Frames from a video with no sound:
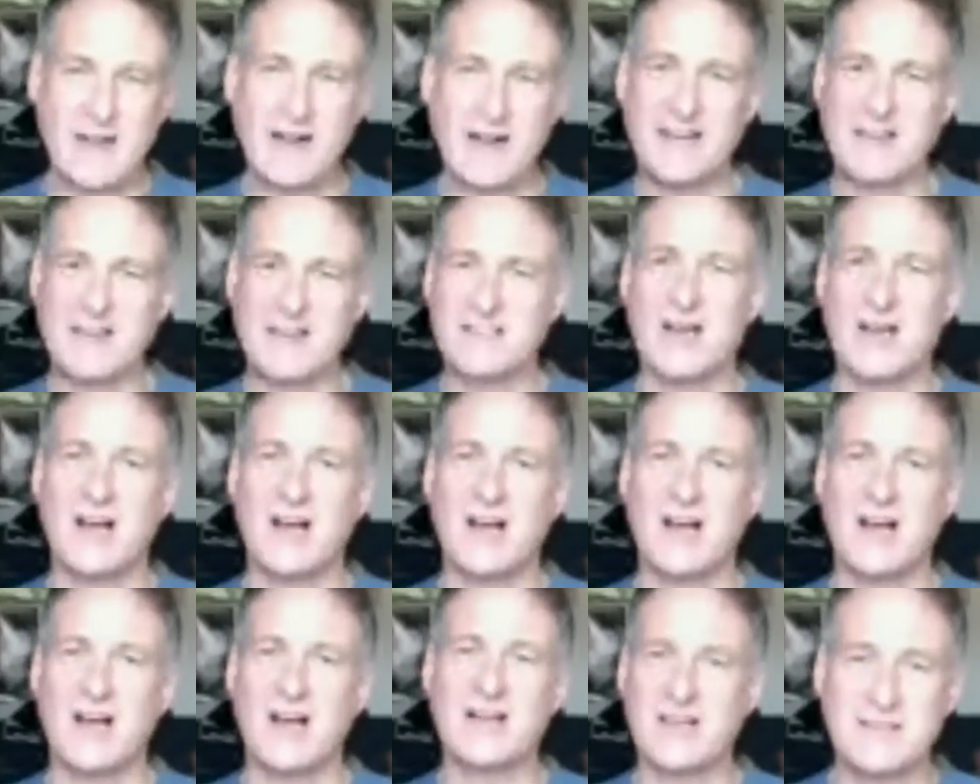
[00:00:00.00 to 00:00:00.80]
yeah,
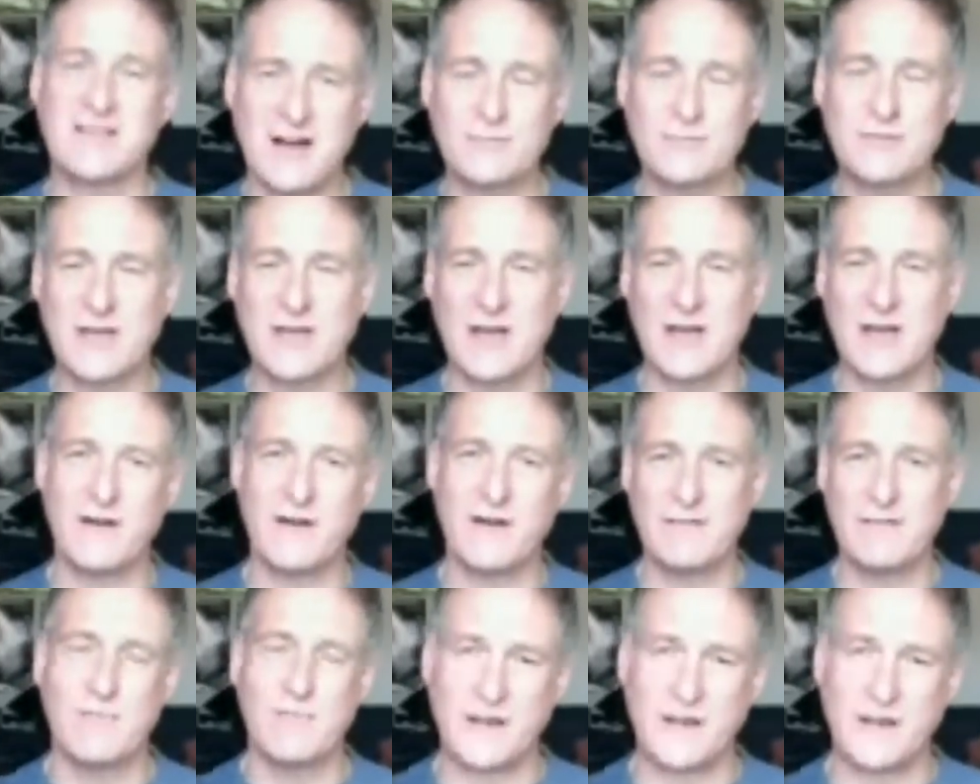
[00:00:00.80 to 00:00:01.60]
really exciting
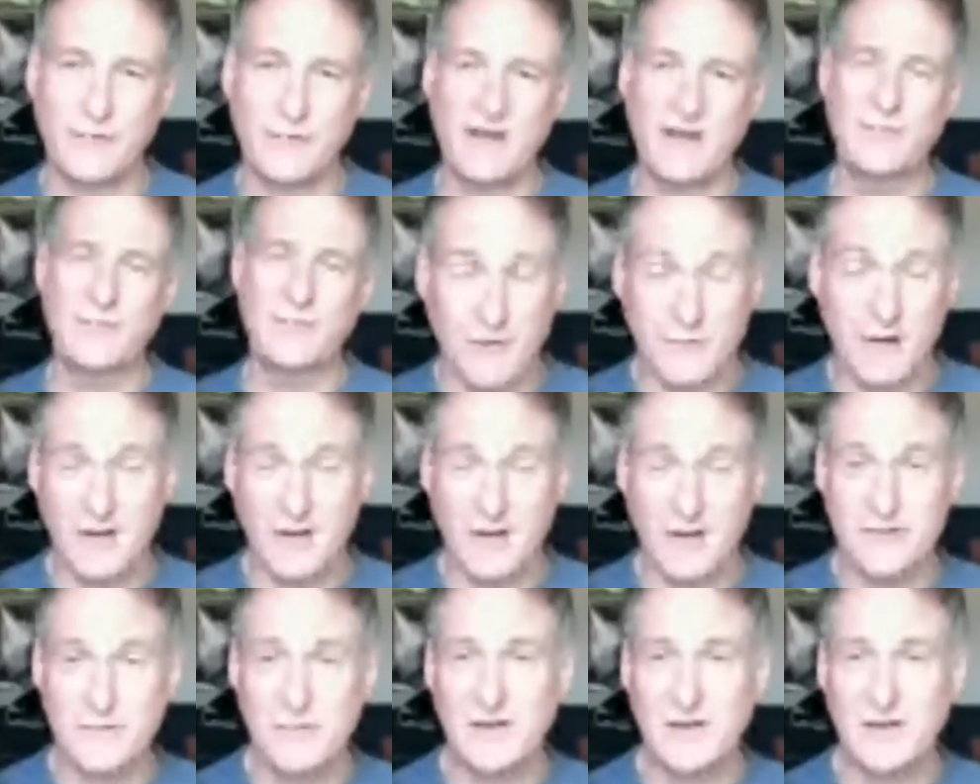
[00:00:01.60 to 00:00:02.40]
time to get involved with
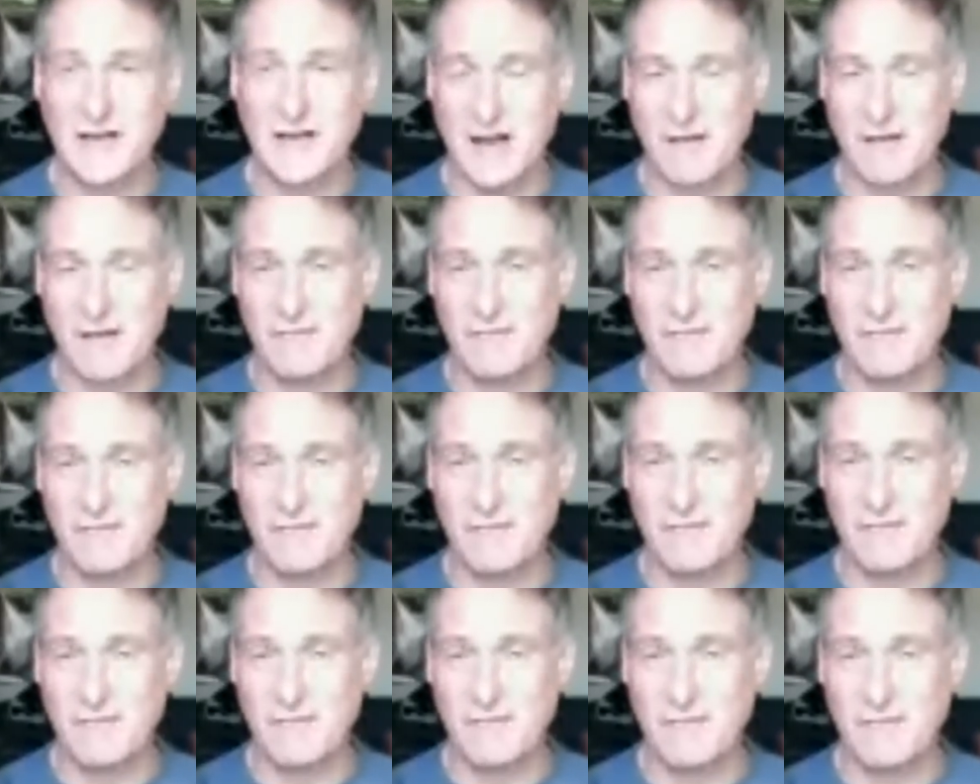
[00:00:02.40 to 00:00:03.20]
Link4Growth. I do
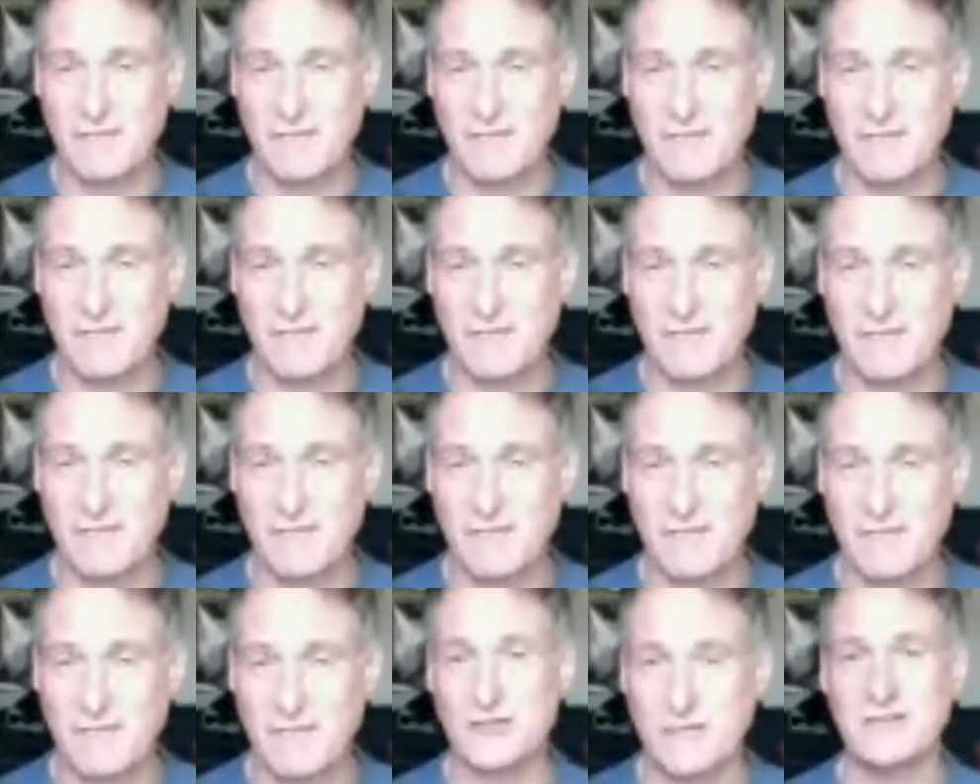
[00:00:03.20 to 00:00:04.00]
encourage
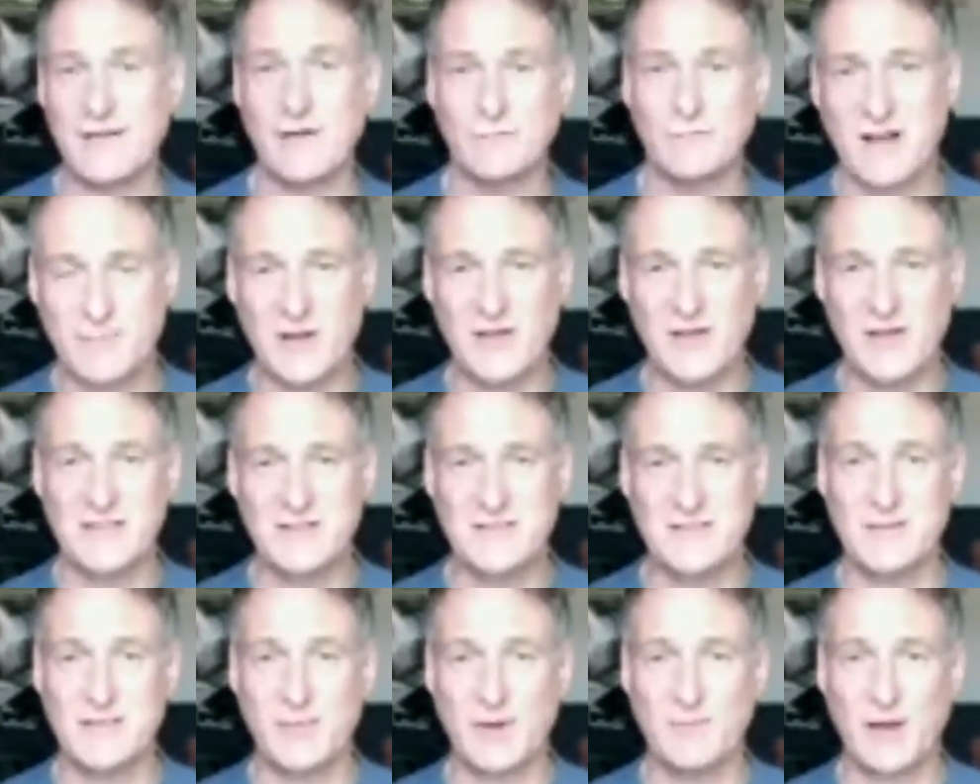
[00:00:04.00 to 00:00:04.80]
you to
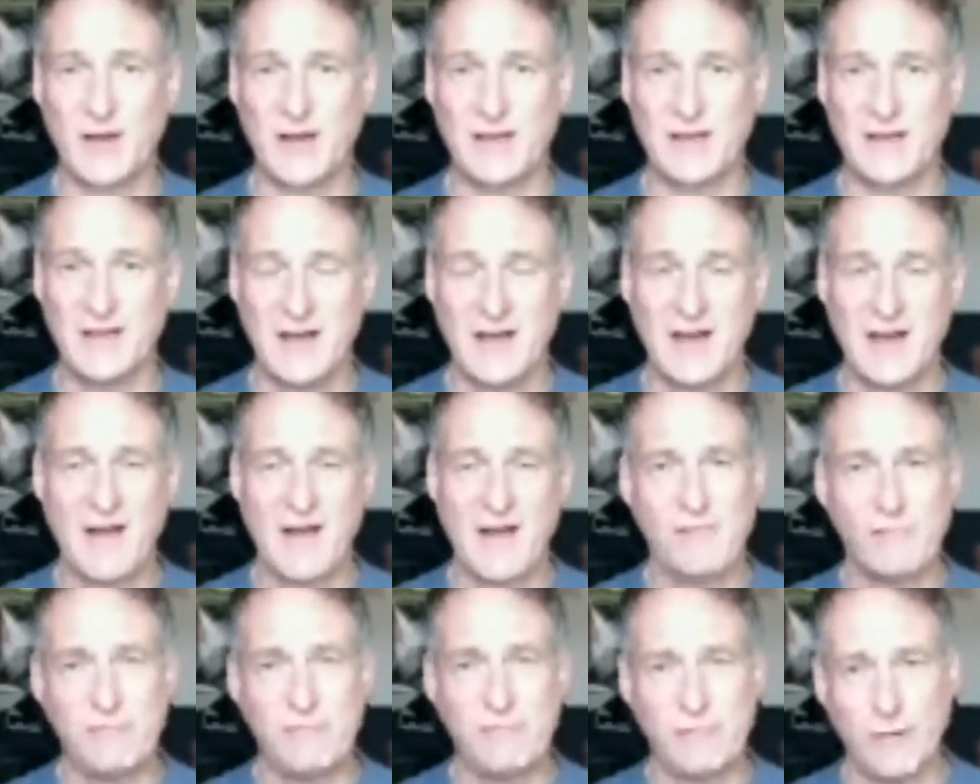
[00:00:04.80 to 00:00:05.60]
start to
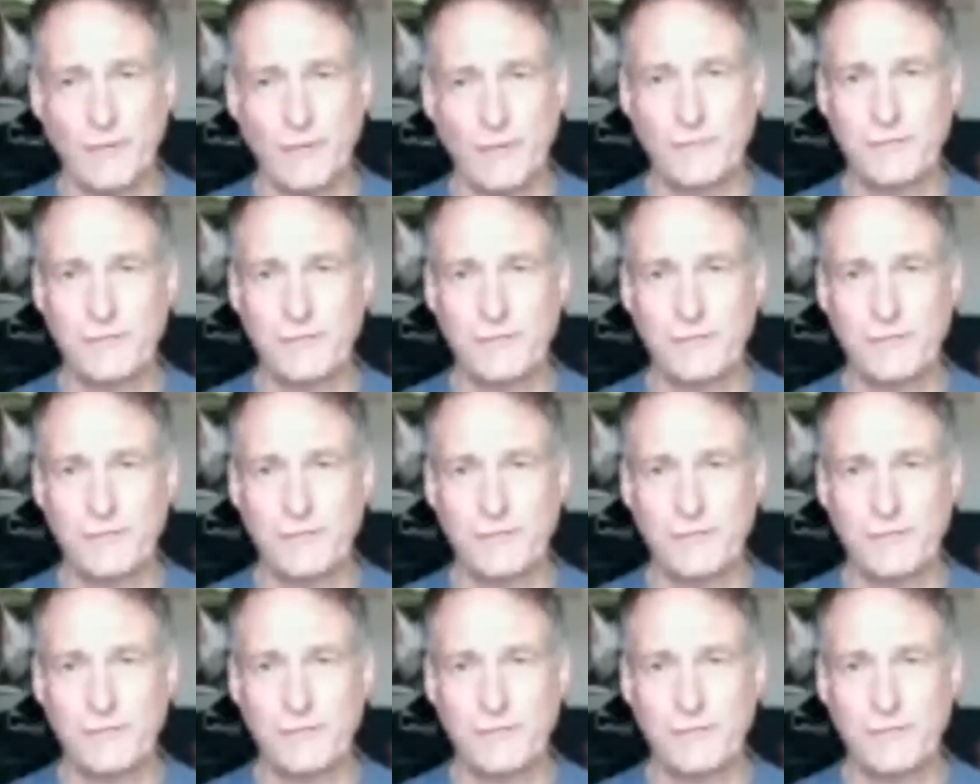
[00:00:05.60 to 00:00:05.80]
participate.